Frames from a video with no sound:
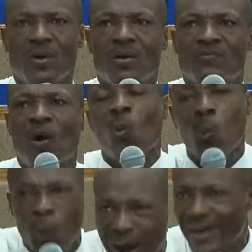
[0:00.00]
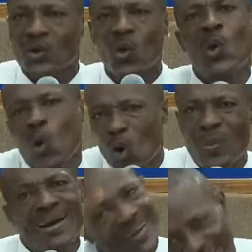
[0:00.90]
for one
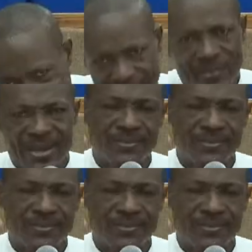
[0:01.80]
global economy,